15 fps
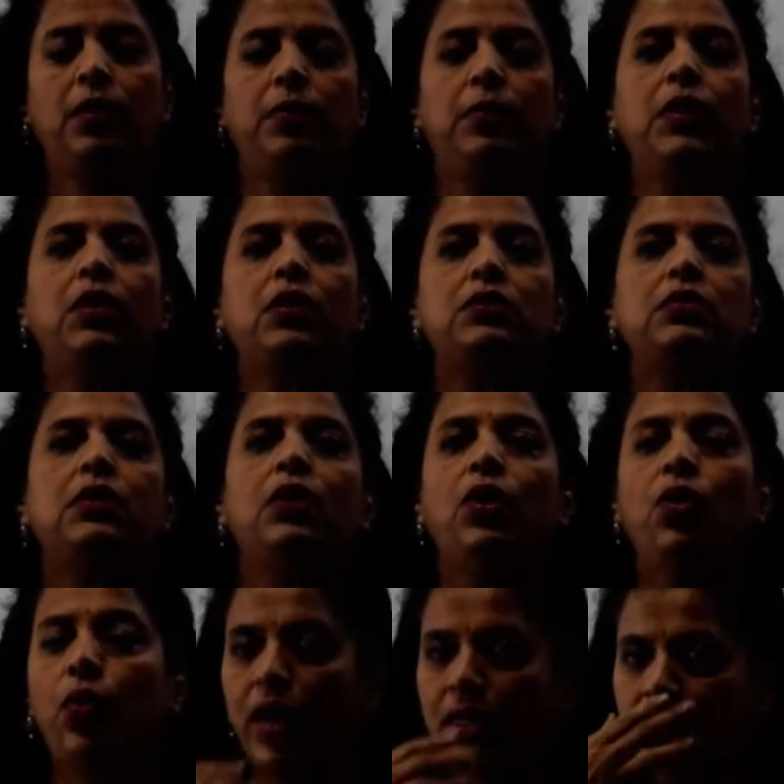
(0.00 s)
Because
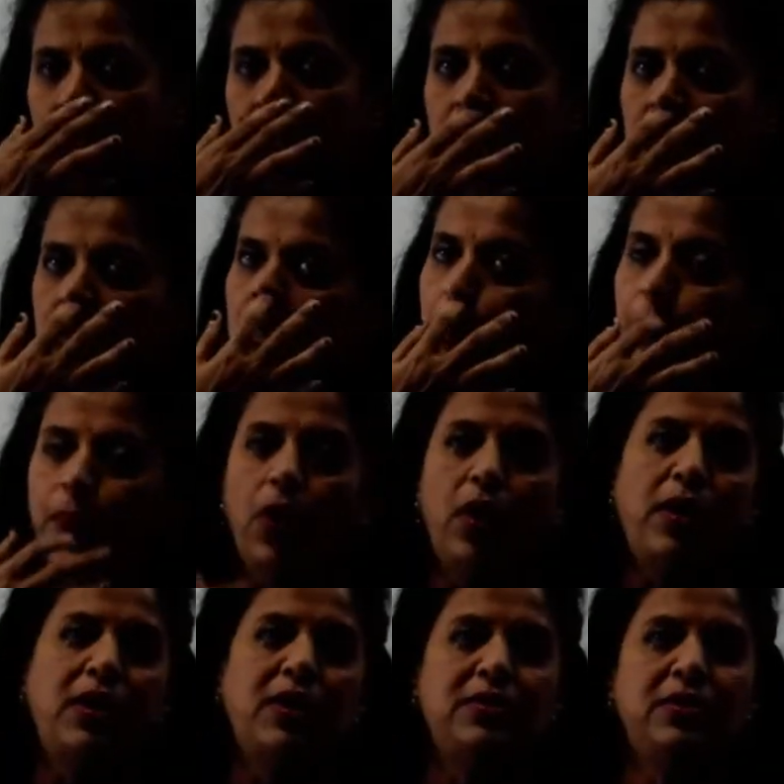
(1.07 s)
once you just keep
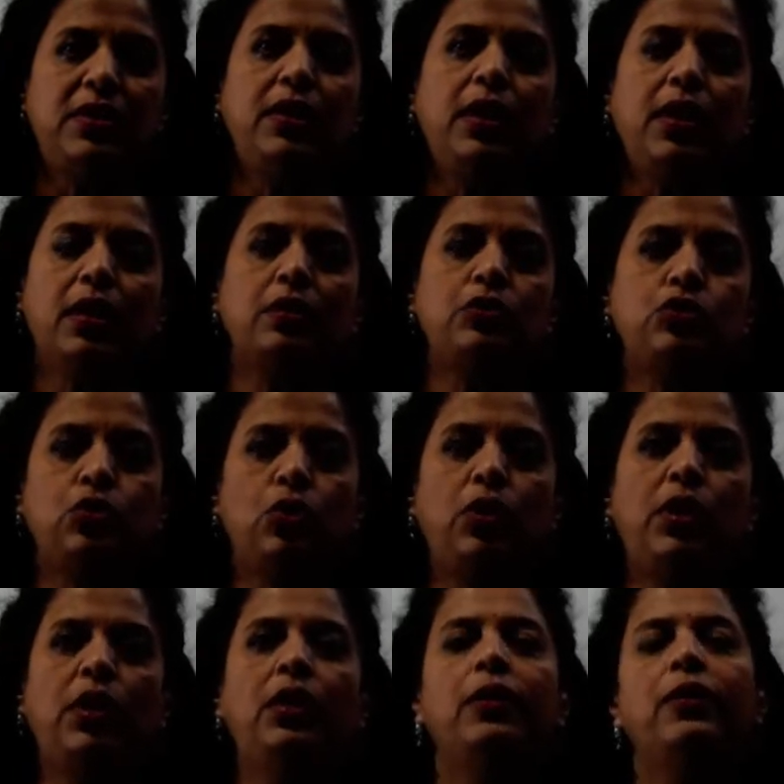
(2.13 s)
on listening like a
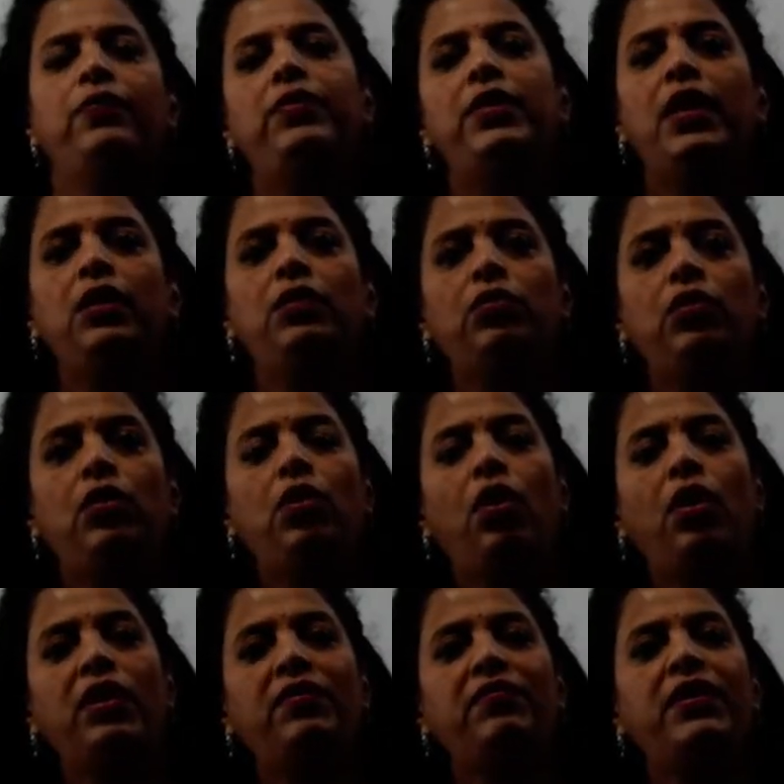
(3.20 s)
story, then you will
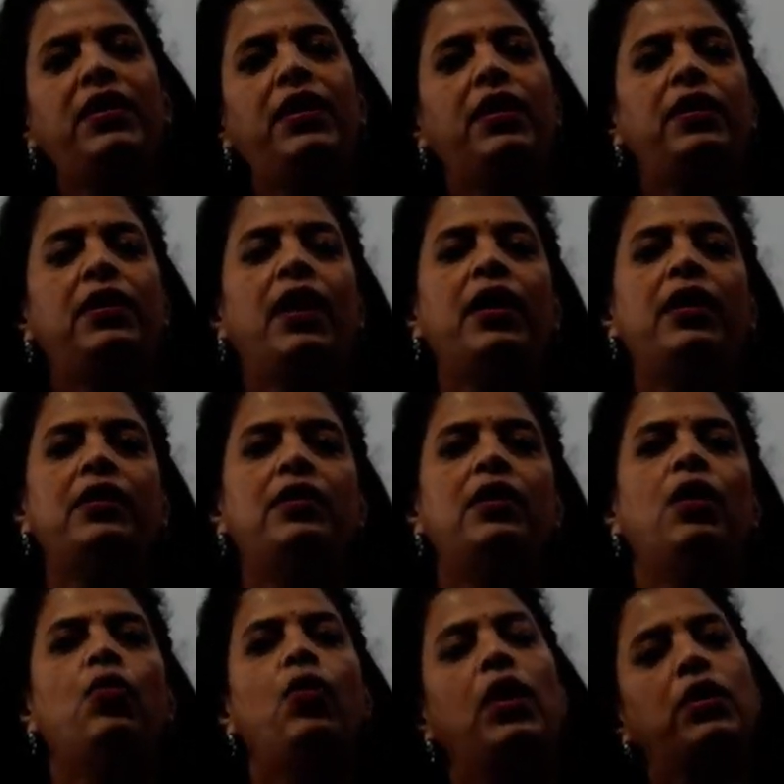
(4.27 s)
not even get
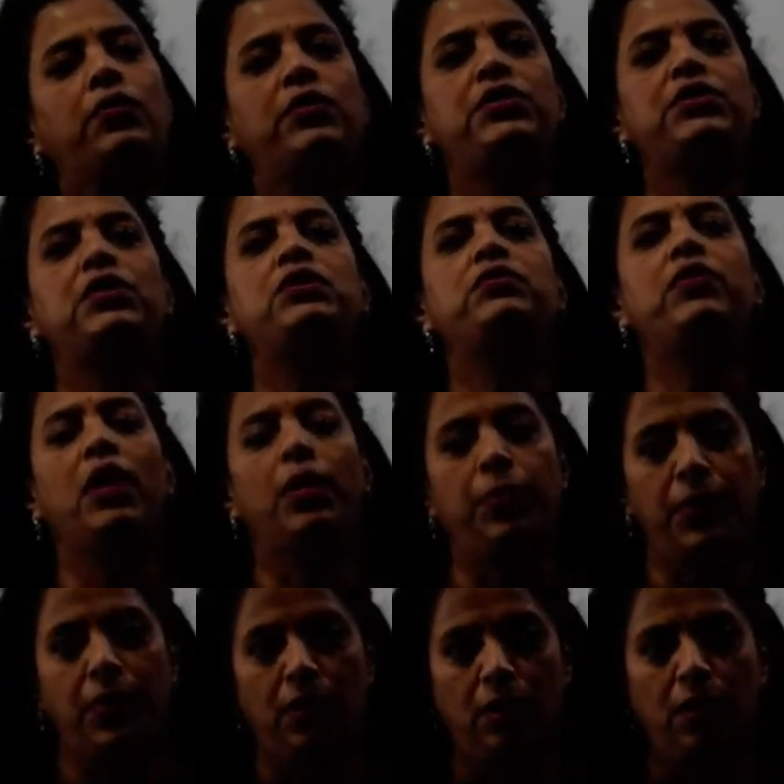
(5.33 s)
idea what questions will
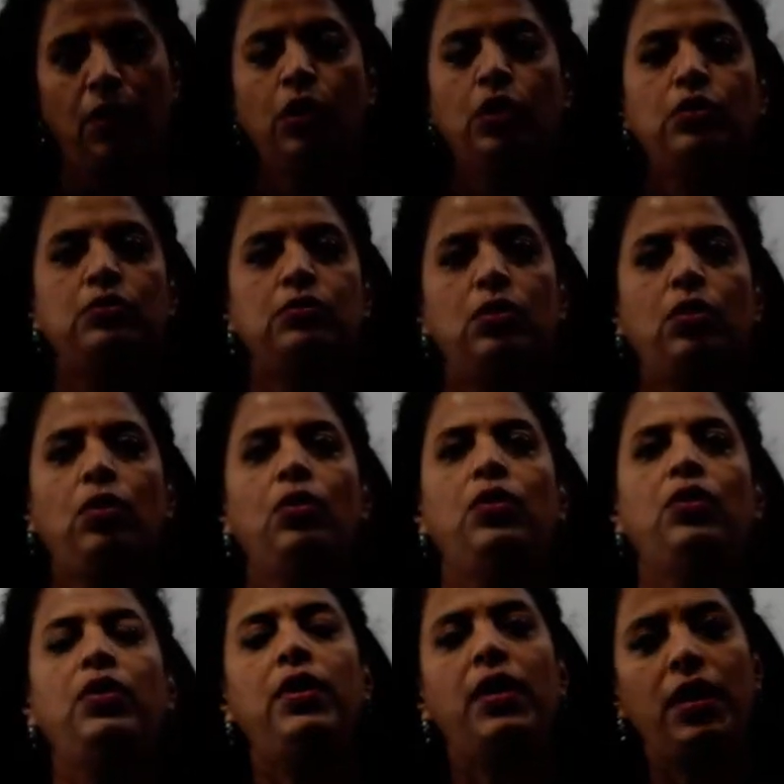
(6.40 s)
appear. So
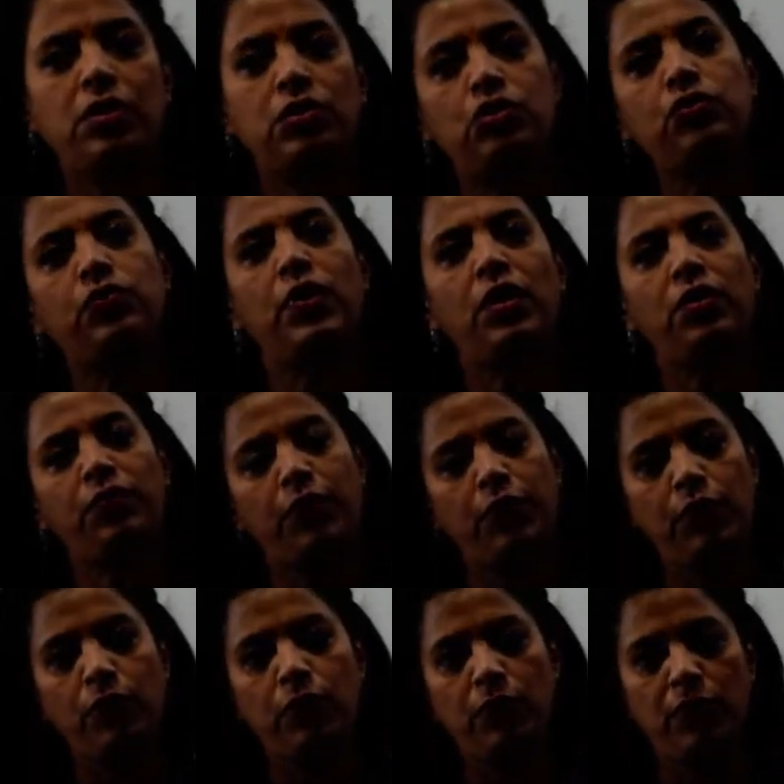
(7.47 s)
next work for
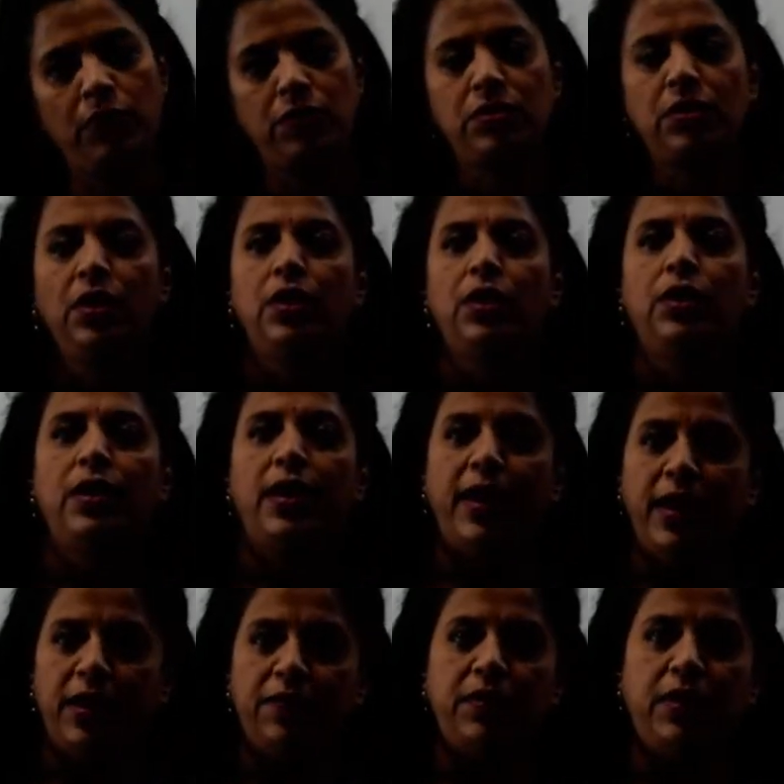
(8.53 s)
you is
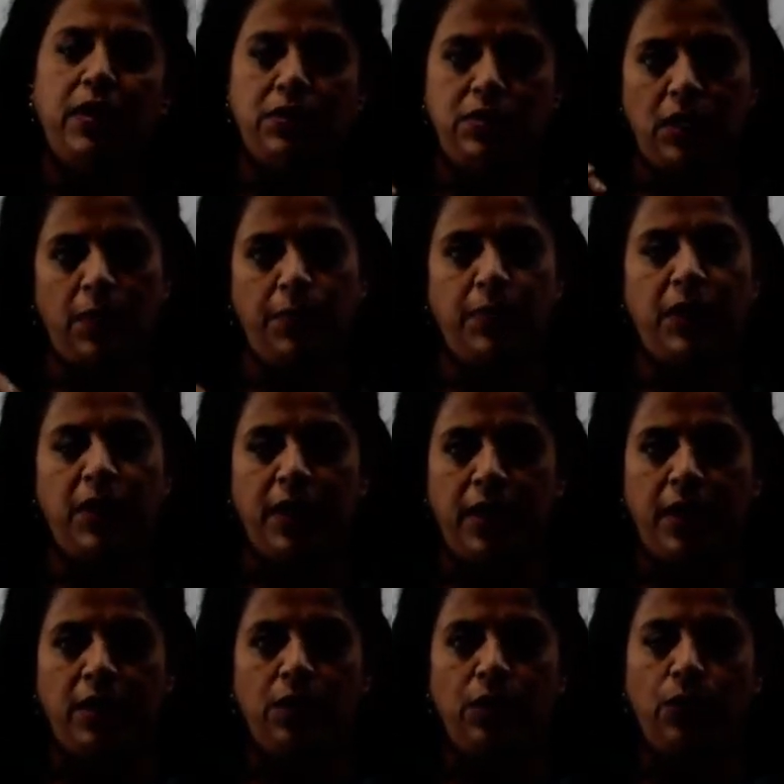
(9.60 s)
every chapter
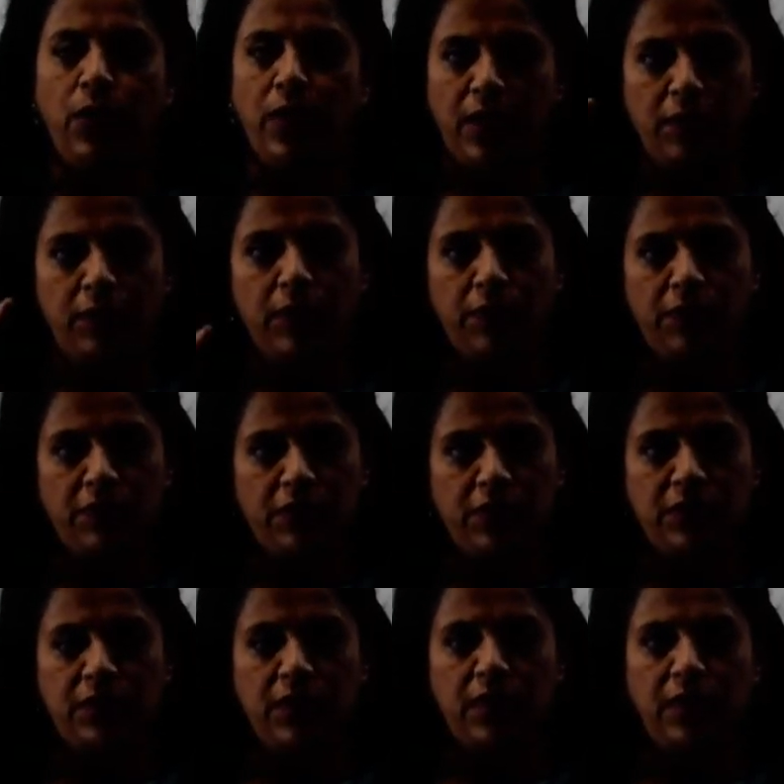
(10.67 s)
end, whatever
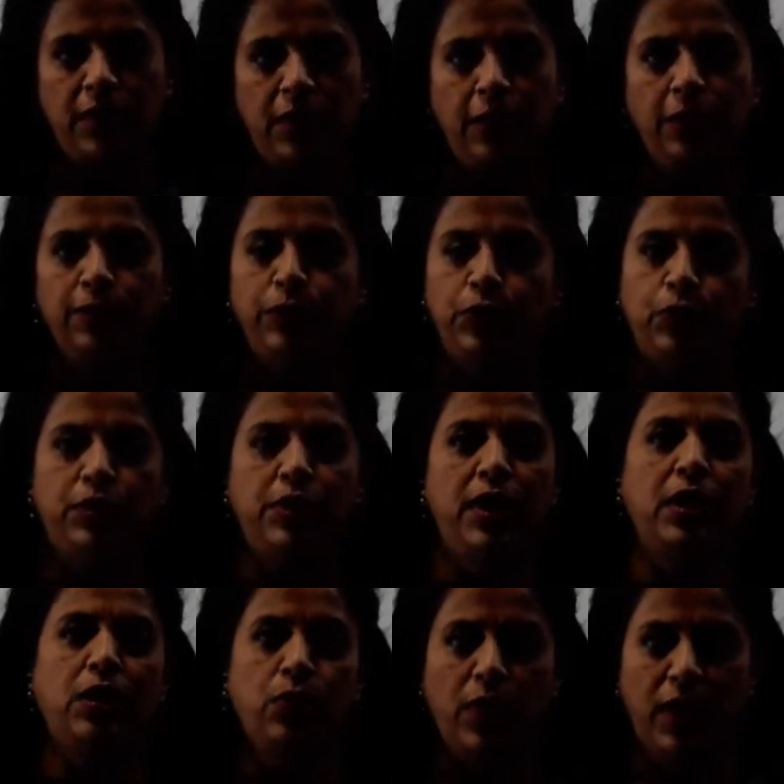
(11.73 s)
questions are there, you
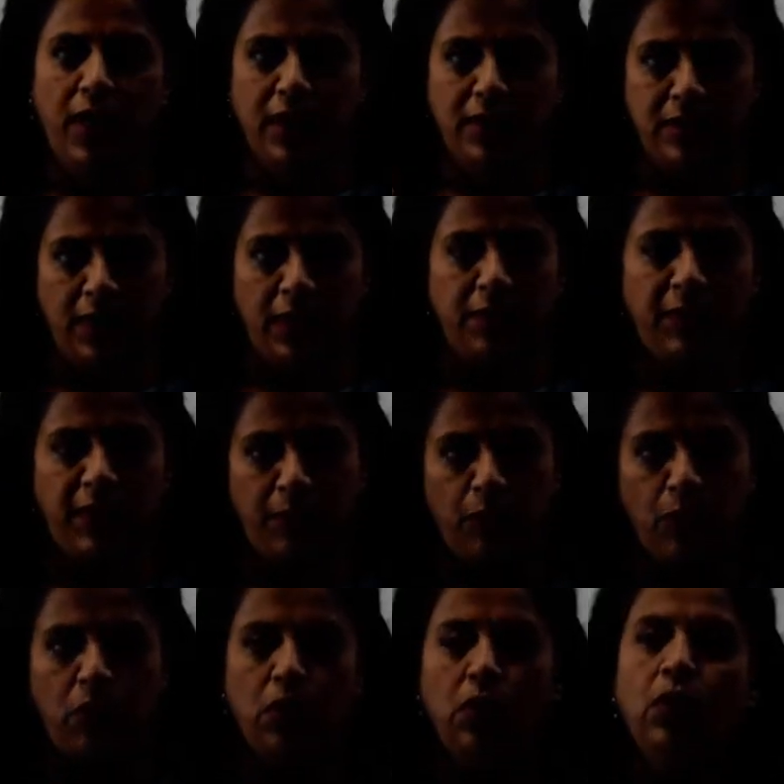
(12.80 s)
take one assignment
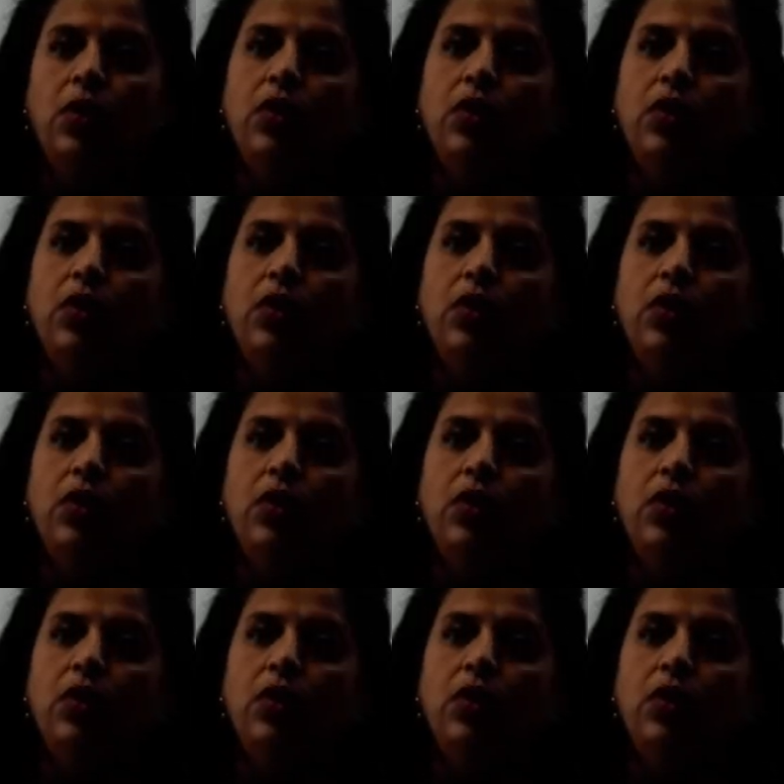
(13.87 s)
book,